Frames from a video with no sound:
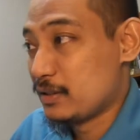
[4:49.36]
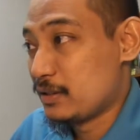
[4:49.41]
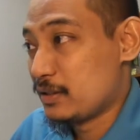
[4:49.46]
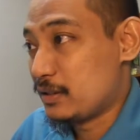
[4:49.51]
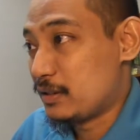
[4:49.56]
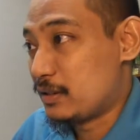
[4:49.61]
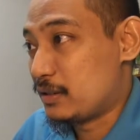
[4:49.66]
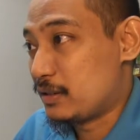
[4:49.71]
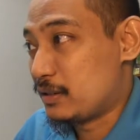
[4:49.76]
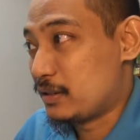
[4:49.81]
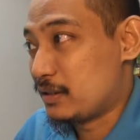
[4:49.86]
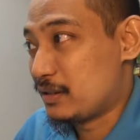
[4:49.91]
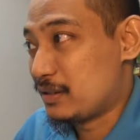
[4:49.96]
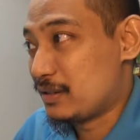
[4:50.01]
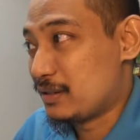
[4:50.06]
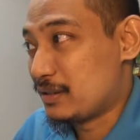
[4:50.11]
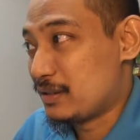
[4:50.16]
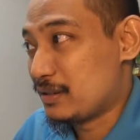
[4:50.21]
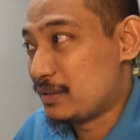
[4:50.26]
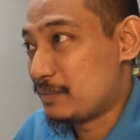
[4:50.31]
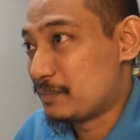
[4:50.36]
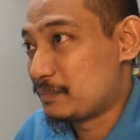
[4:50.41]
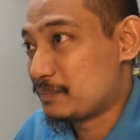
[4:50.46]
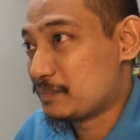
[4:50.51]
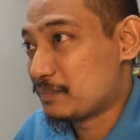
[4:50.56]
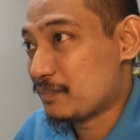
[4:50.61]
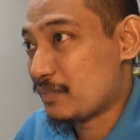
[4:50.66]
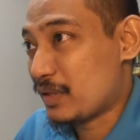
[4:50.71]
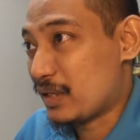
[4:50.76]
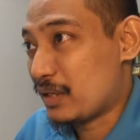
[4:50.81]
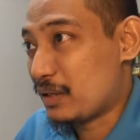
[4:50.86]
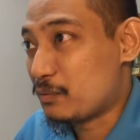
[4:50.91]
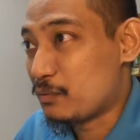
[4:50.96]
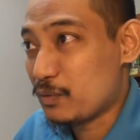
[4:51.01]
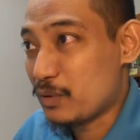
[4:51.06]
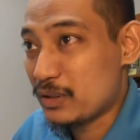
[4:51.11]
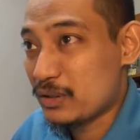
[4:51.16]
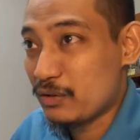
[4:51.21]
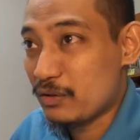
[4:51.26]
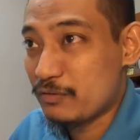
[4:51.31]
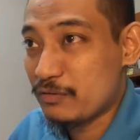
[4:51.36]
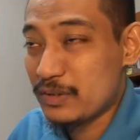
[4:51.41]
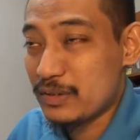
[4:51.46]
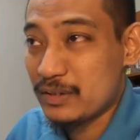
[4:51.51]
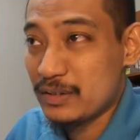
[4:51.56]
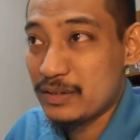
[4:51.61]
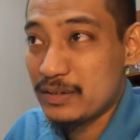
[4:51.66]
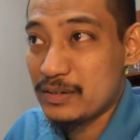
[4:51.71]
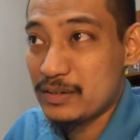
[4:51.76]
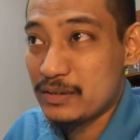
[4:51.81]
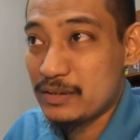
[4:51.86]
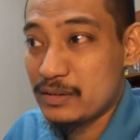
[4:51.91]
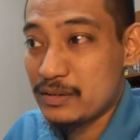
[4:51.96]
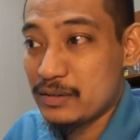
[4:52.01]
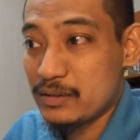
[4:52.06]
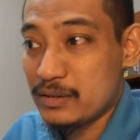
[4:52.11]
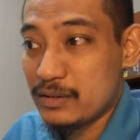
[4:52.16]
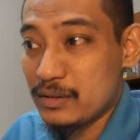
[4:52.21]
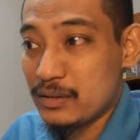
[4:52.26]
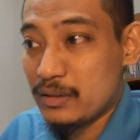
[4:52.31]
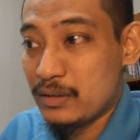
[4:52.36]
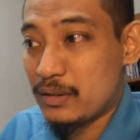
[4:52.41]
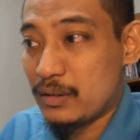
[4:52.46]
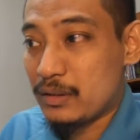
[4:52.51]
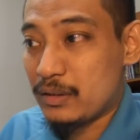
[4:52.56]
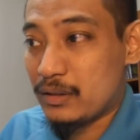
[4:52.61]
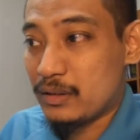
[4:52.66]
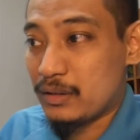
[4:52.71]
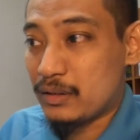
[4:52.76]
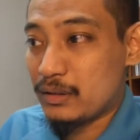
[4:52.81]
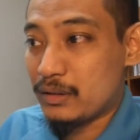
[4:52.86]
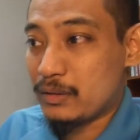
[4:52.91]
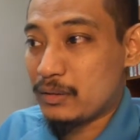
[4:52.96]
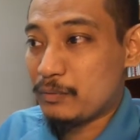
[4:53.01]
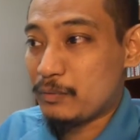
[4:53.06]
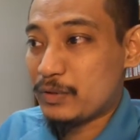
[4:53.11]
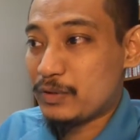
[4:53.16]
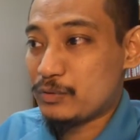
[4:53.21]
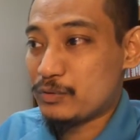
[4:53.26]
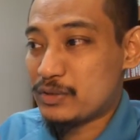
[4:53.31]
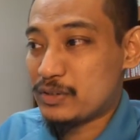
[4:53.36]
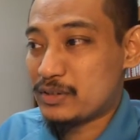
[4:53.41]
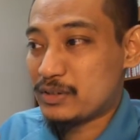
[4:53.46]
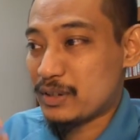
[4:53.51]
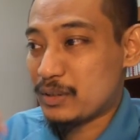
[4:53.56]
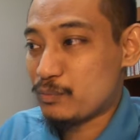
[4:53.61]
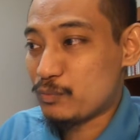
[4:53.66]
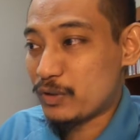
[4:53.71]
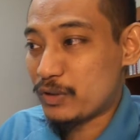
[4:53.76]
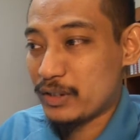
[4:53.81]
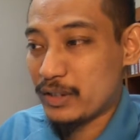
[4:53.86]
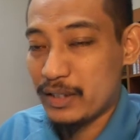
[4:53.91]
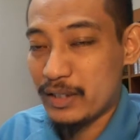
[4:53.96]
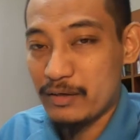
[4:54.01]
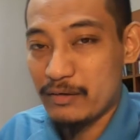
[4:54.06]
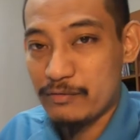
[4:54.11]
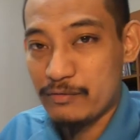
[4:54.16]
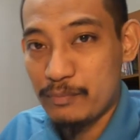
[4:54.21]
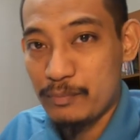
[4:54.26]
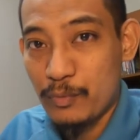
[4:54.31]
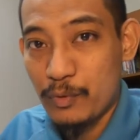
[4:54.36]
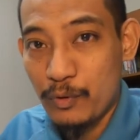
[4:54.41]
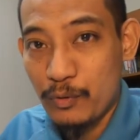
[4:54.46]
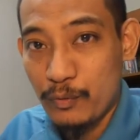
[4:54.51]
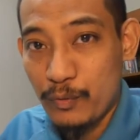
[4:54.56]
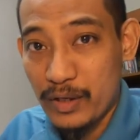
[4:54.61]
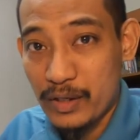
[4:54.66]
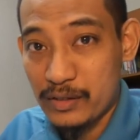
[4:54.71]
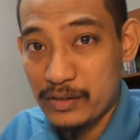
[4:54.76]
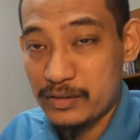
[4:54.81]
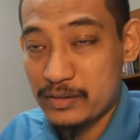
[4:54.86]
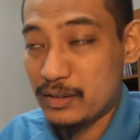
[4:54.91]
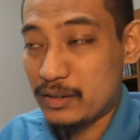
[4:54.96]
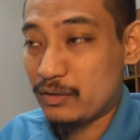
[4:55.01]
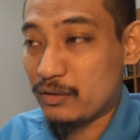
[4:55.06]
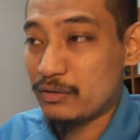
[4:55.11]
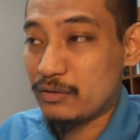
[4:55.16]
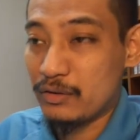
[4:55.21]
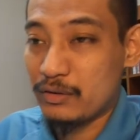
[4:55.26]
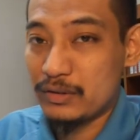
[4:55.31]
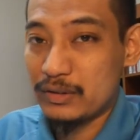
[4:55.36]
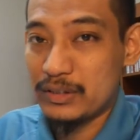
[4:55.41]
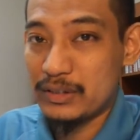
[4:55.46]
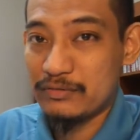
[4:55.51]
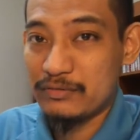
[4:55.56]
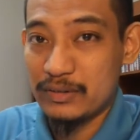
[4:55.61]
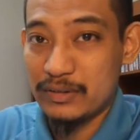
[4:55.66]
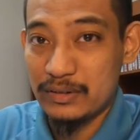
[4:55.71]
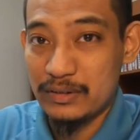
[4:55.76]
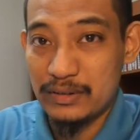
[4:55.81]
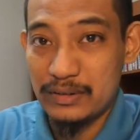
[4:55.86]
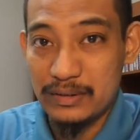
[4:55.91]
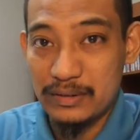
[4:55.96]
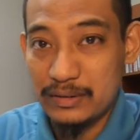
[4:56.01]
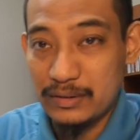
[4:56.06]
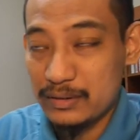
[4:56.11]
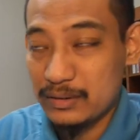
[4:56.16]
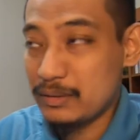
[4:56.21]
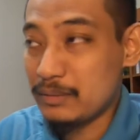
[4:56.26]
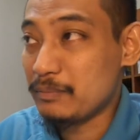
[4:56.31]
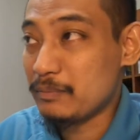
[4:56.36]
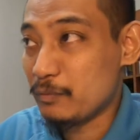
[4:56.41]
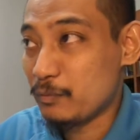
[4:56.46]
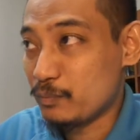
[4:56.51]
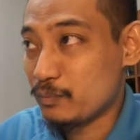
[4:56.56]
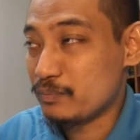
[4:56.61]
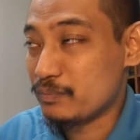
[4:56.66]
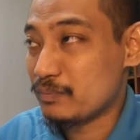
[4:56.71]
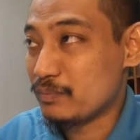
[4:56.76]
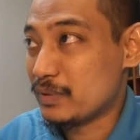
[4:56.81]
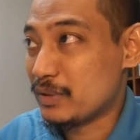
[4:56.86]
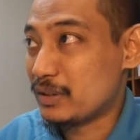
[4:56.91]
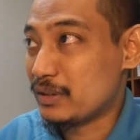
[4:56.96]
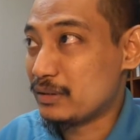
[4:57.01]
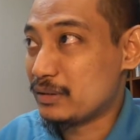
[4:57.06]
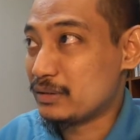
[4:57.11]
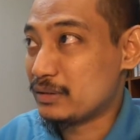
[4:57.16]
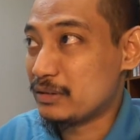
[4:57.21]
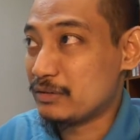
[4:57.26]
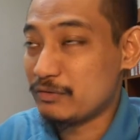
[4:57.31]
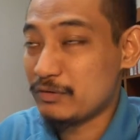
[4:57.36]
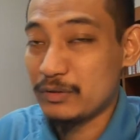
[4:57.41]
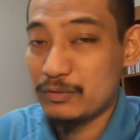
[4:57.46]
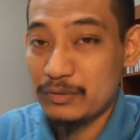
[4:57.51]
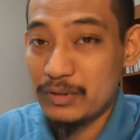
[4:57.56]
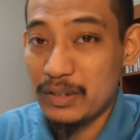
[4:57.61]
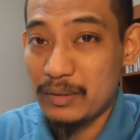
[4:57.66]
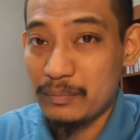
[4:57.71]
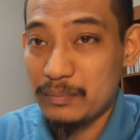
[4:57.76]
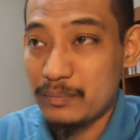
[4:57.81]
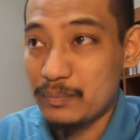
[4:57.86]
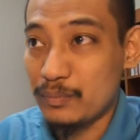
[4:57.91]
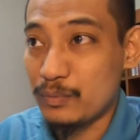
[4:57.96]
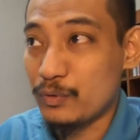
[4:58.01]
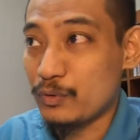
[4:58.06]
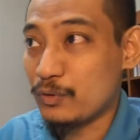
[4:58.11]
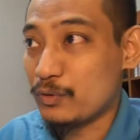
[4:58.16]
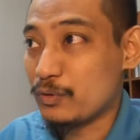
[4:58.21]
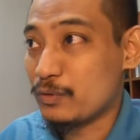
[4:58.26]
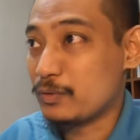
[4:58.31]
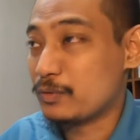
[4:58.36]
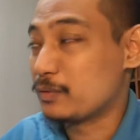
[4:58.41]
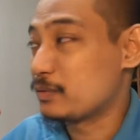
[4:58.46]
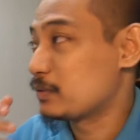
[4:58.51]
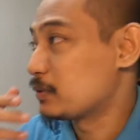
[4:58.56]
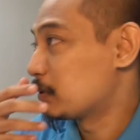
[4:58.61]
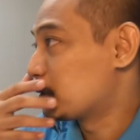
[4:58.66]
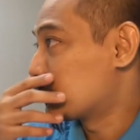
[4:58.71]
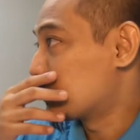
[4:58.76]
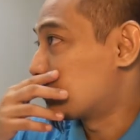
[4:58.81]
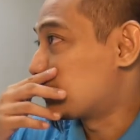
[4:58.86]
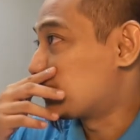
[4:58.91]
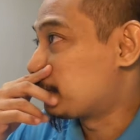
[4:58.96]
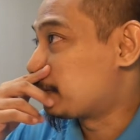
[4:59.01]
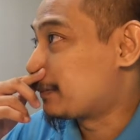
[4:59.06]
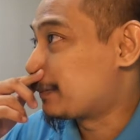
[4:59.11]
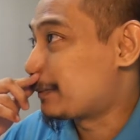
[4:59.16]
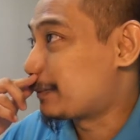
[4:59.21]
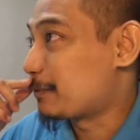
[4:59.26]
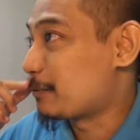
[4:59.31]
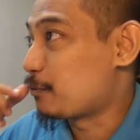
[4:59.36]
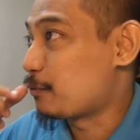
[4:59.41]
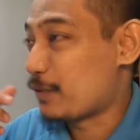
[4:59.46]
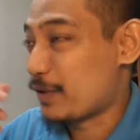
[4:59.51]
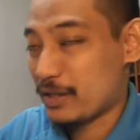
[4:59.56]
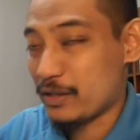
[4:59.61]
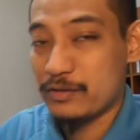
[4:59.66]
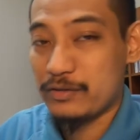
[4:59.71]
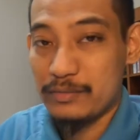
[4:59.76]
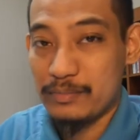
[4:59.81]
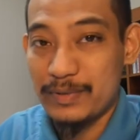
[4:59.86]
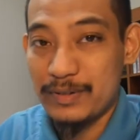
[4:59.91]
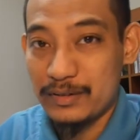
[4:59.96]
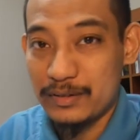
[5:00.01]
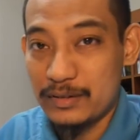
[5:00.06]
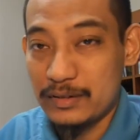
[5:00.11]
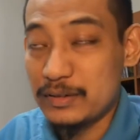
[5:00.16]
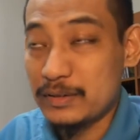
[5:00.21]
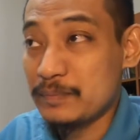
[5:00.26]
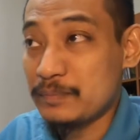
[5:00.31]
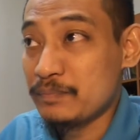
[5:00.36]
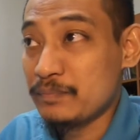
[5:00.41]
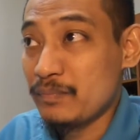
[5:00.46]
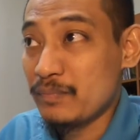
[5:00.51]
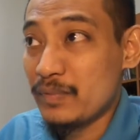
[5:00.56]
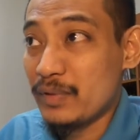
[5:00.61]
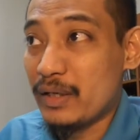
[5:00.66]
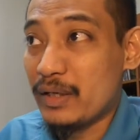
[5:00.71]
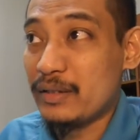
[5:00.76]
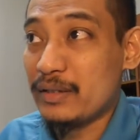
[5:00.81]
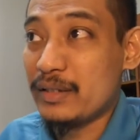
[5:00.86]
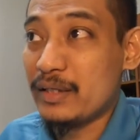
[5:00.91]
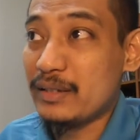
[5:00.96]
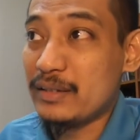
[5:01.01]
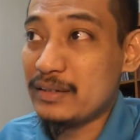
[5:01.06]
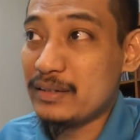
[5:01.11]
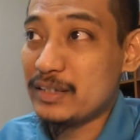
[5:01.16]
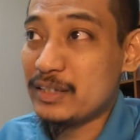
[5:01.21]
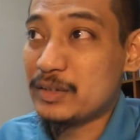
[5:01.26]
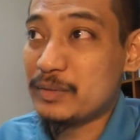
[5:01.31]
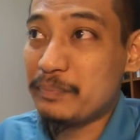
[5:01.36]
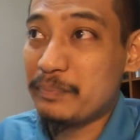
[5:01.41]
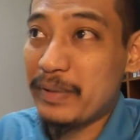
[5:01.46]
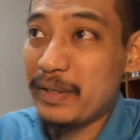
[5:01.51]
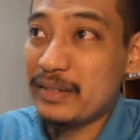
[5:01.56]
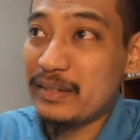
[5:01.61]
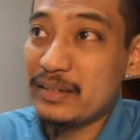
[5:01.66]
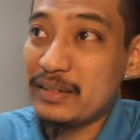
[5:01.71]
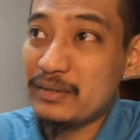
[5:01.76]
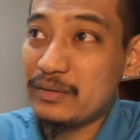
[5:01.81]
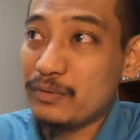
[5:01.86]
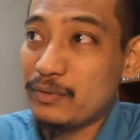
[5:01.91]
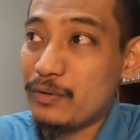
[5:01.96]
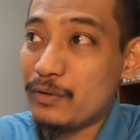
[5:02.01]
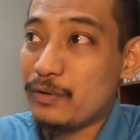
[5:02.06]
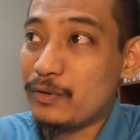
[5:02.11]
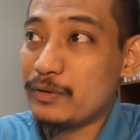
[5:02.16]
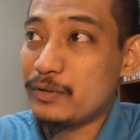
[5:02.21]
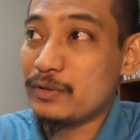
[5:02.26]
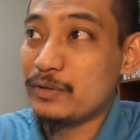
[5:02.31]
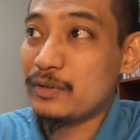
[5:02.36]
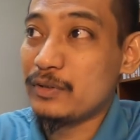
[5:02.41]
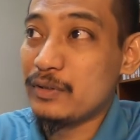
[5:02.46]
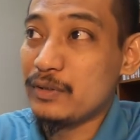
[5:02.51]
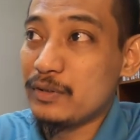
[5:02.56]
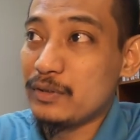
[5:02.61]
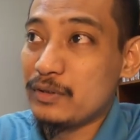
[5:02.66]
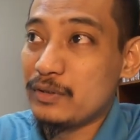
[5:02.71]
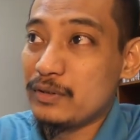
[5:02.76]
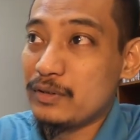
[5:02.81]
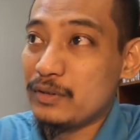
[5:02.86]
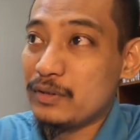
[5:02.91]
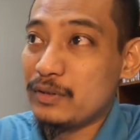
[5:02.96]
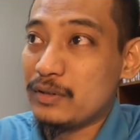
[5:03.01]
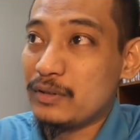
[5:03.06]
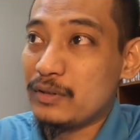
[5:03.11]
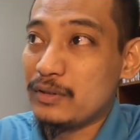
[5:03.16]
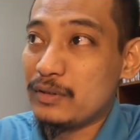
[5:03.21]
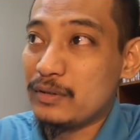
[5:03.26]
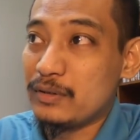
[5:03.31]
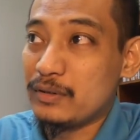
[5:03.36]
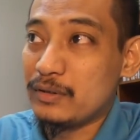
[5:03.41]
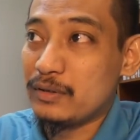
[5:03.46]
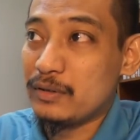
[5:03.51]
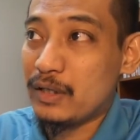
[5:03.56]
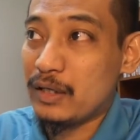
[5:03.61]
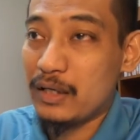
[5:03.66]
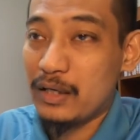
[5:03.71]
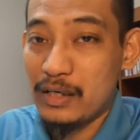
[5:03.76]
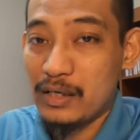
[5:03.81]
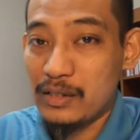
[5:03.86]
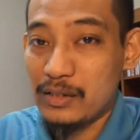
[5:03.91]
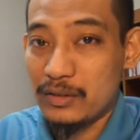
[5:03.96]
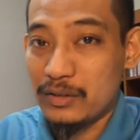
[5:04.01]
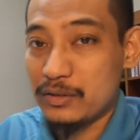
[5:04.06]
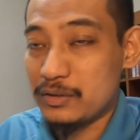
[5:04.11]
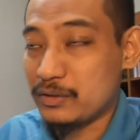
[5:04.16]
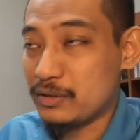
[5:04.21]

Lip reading: And one of it is when you see someone have more wealth that Allah given, meaning given to them more wealth basically, and then he spend it on al-haq,